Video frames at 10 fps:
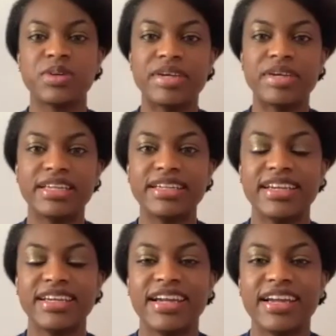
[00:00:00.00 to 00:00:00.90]
women
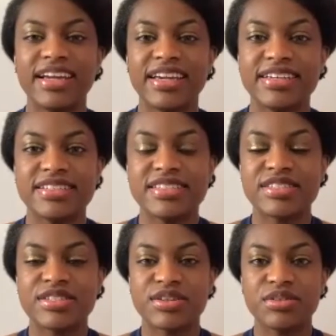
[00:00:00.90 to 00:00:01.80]
is
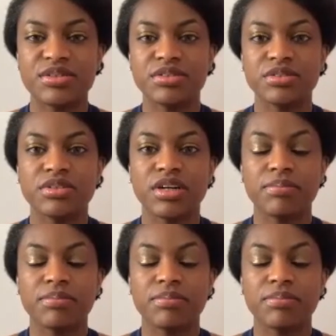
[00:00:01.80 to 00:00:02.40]
to